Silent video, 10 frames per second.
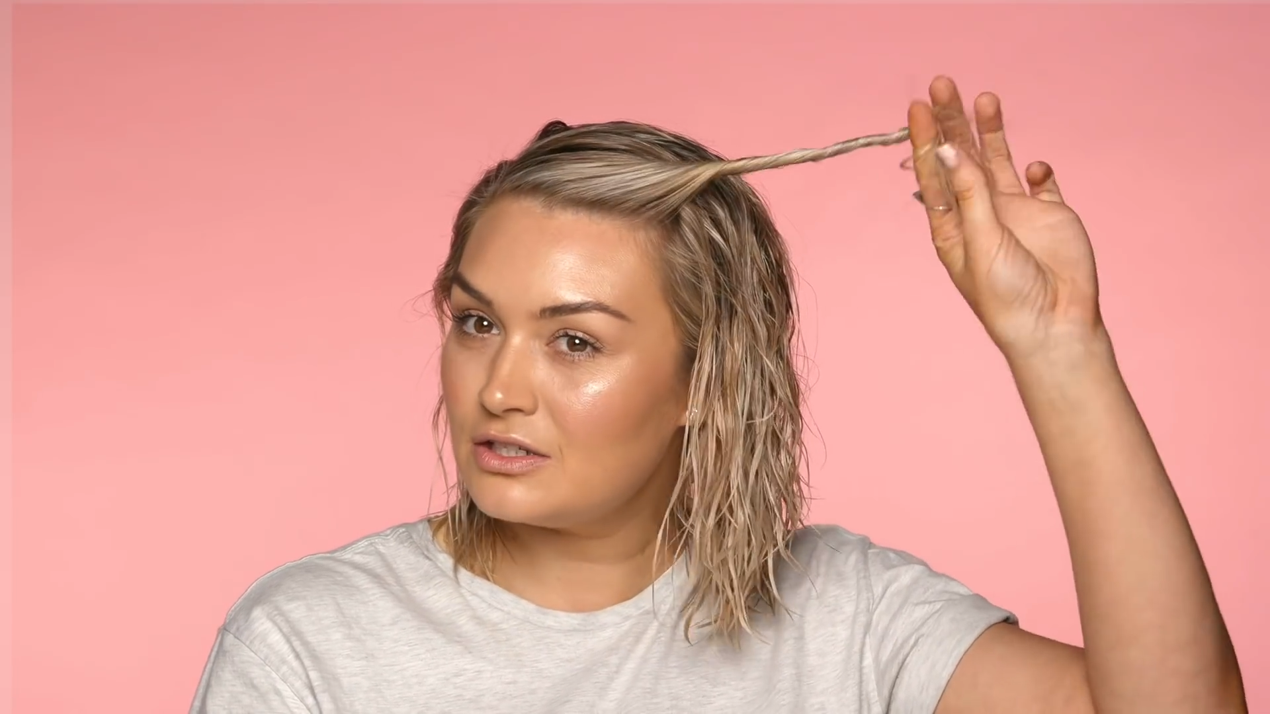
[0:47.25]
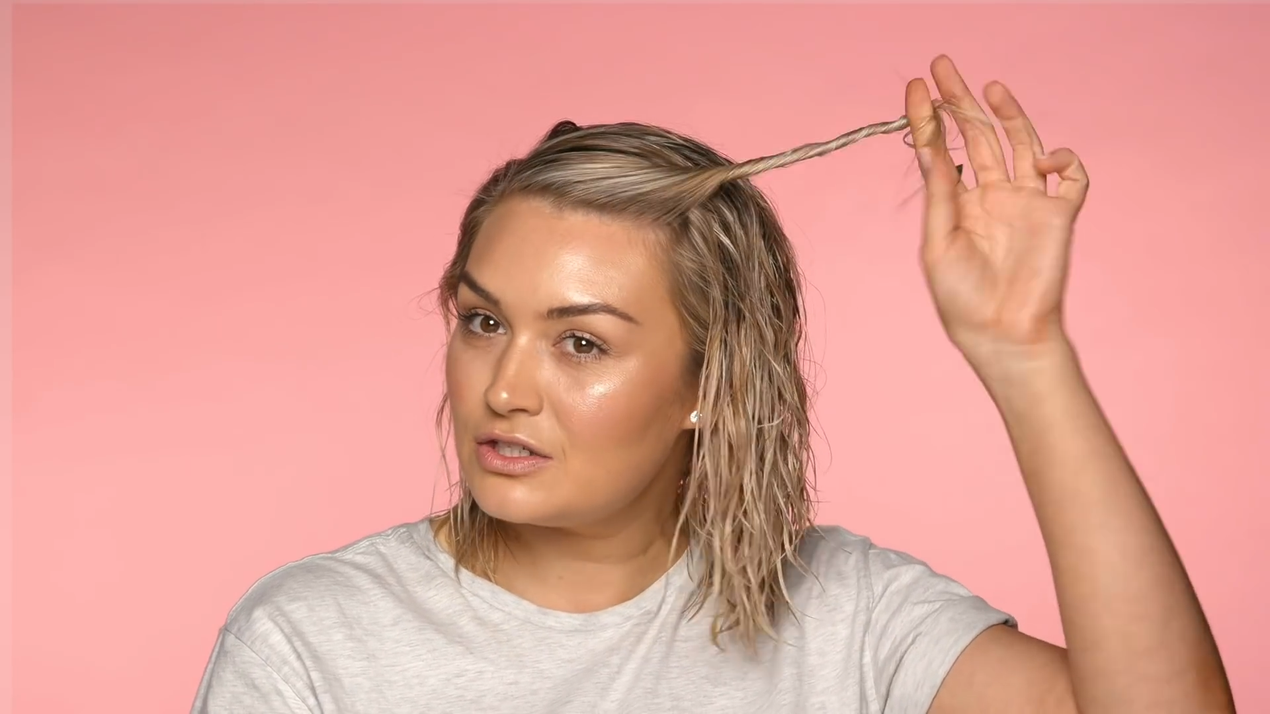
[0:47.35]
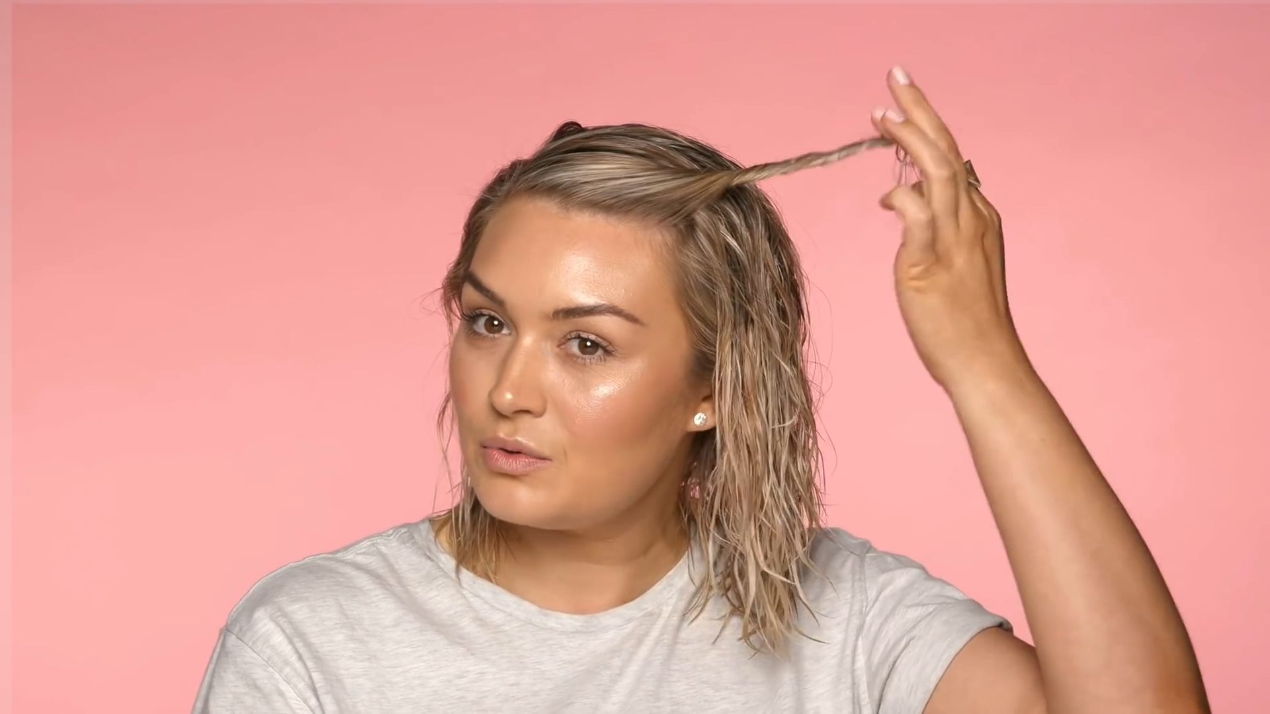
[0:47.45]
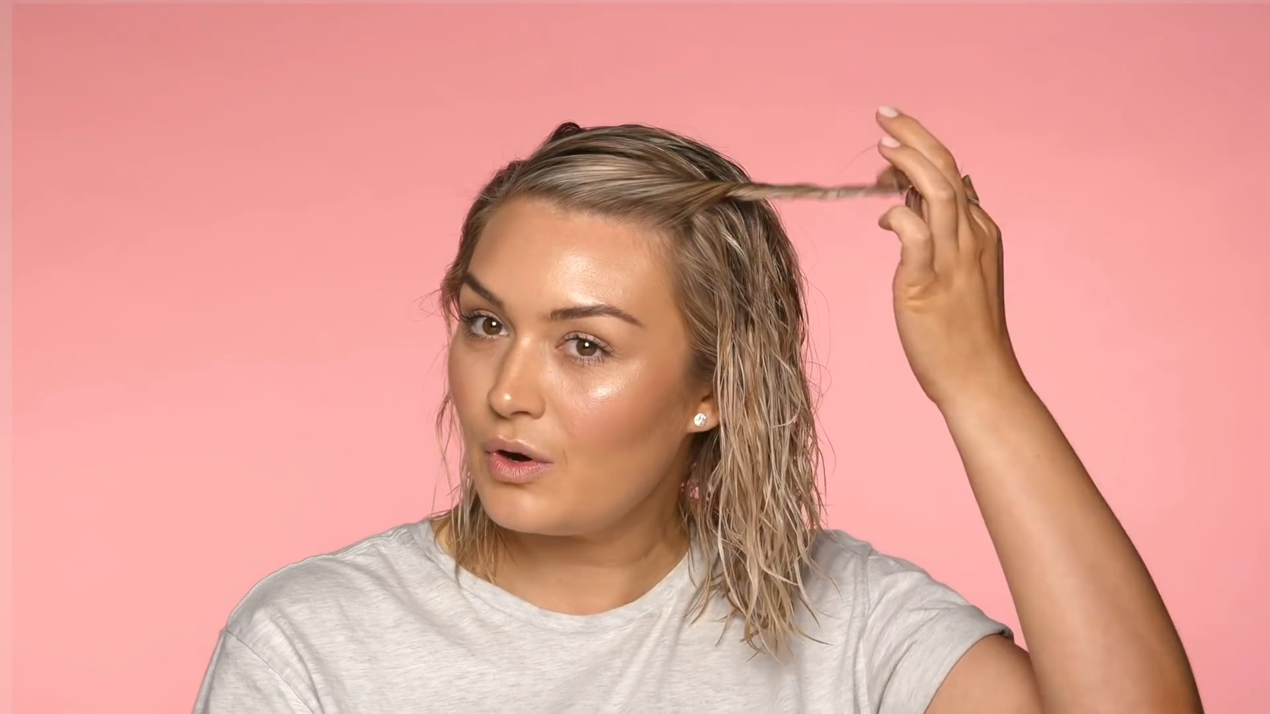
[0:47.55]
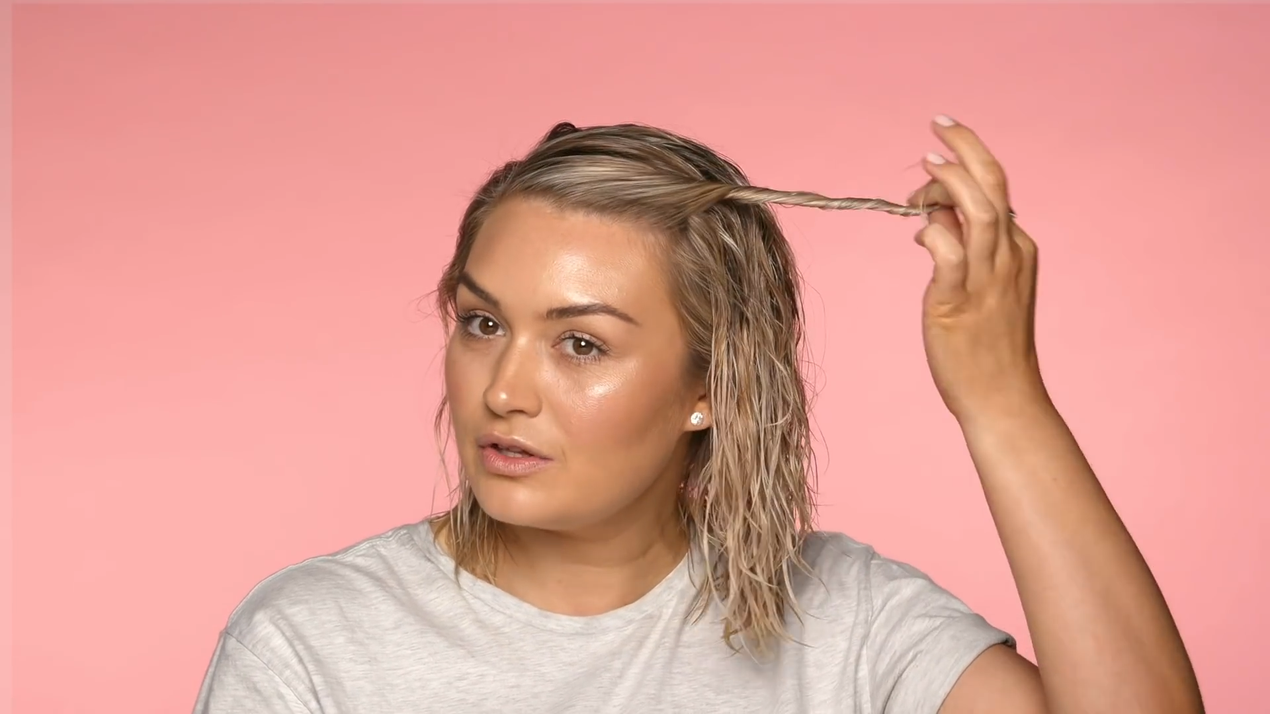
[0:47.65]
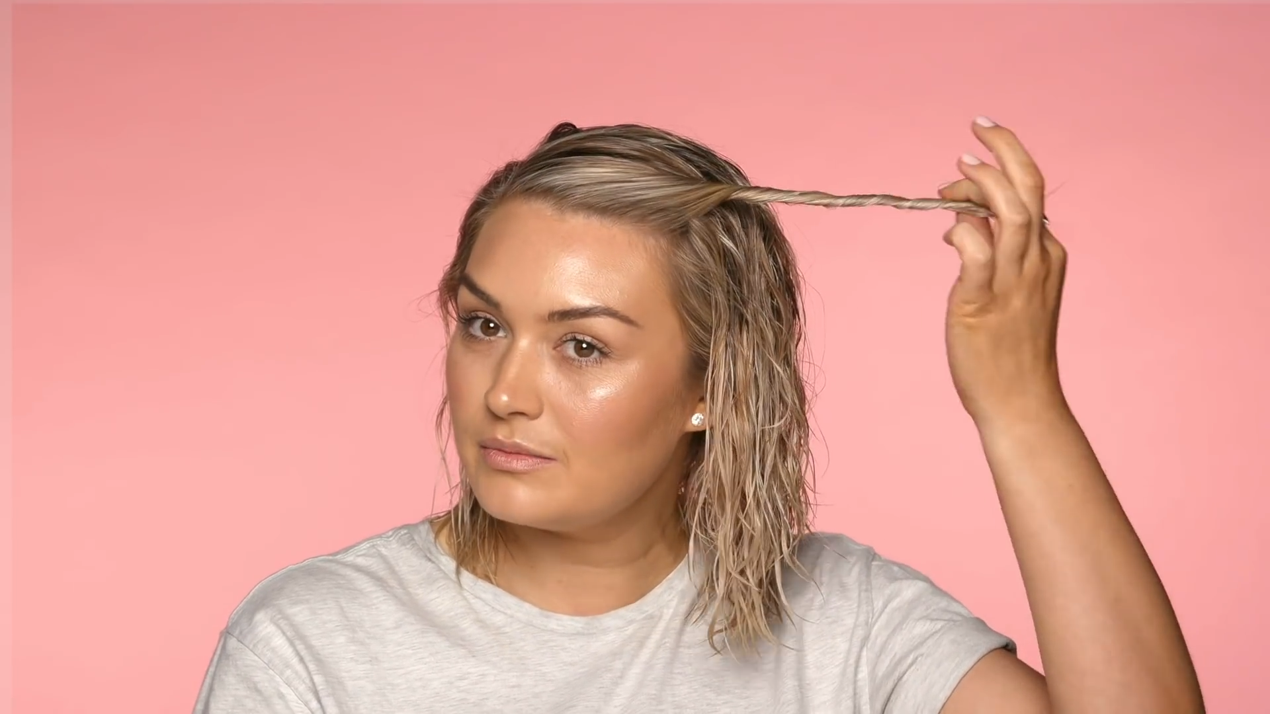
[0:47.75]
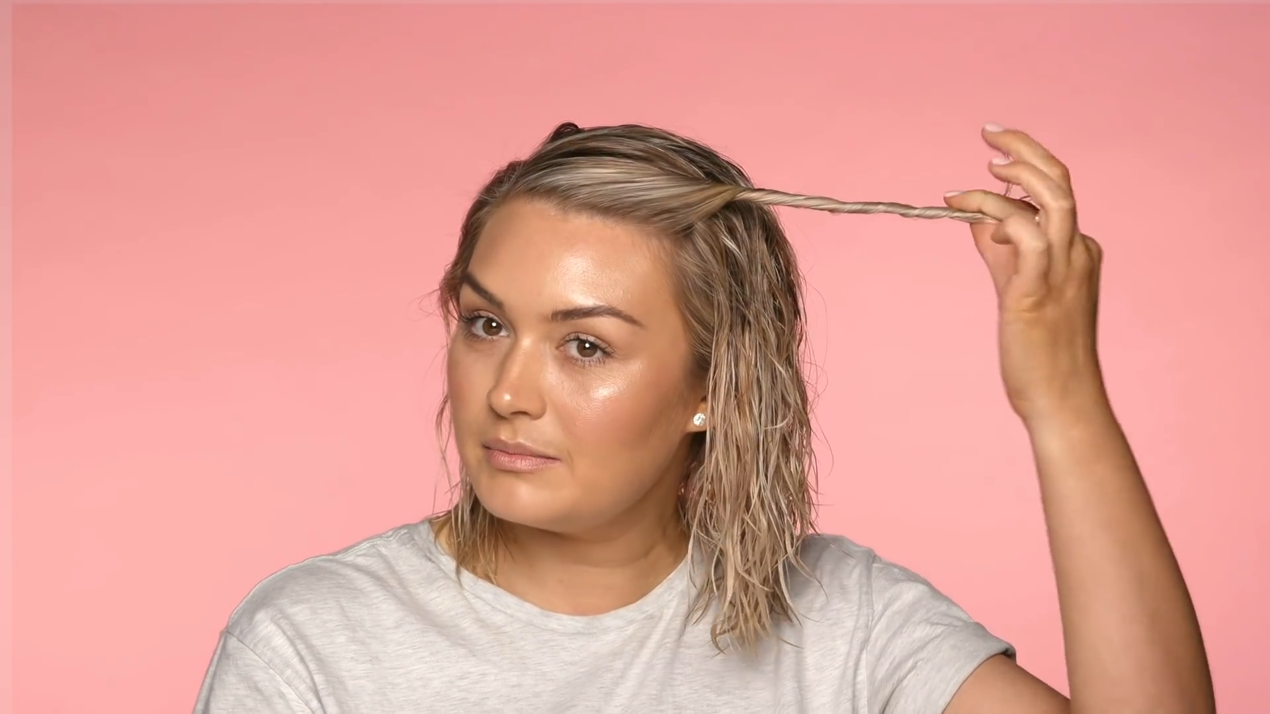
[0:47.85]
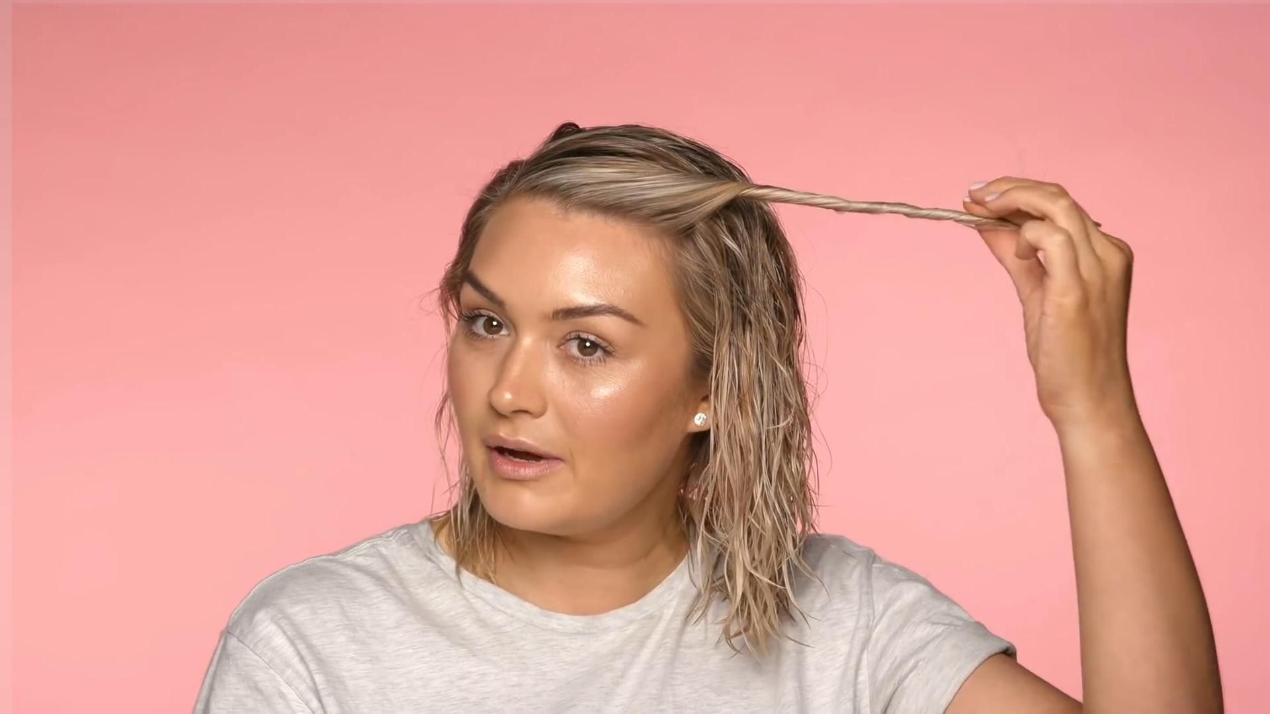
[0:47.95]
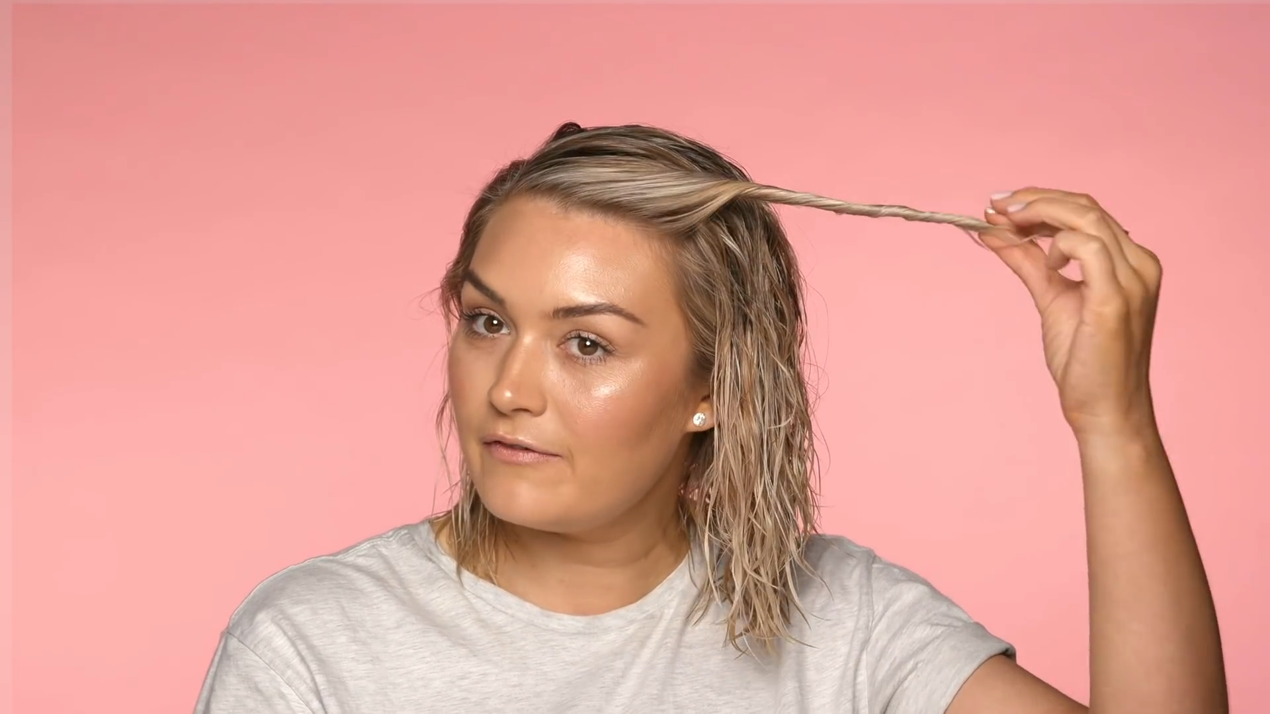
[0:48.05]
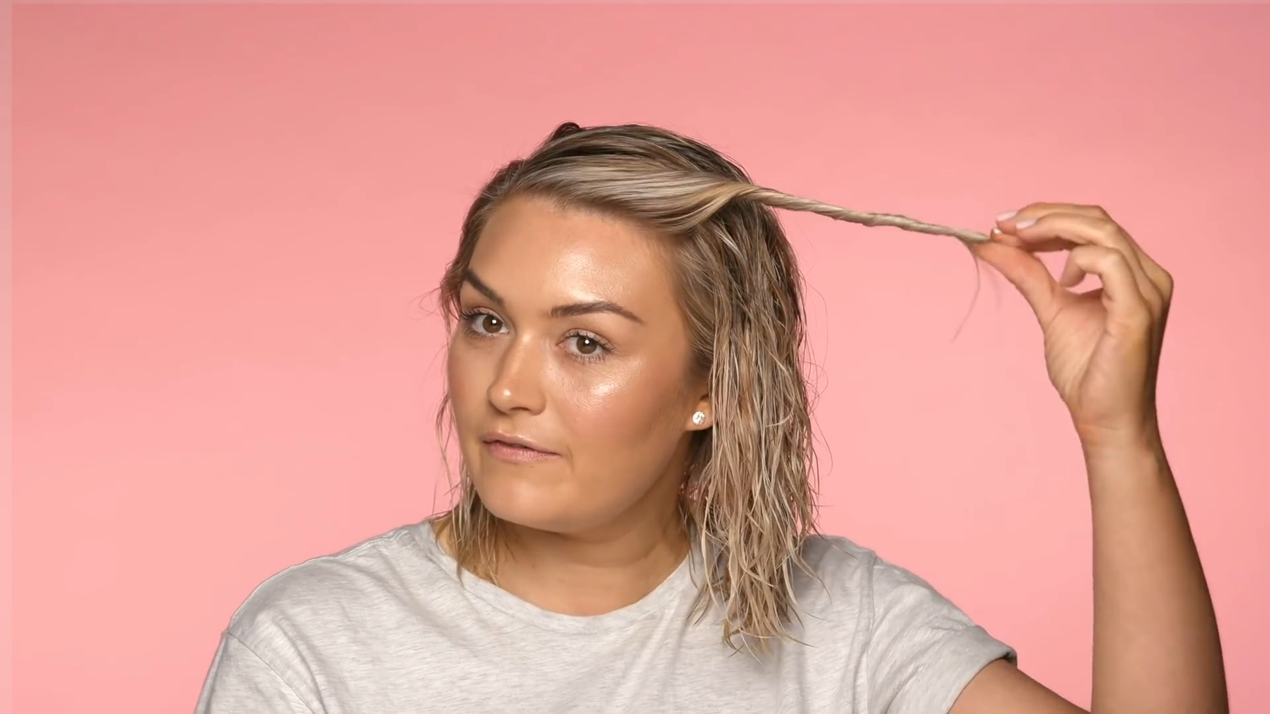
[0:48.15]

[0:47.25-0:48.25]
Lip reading: and just twirl them in my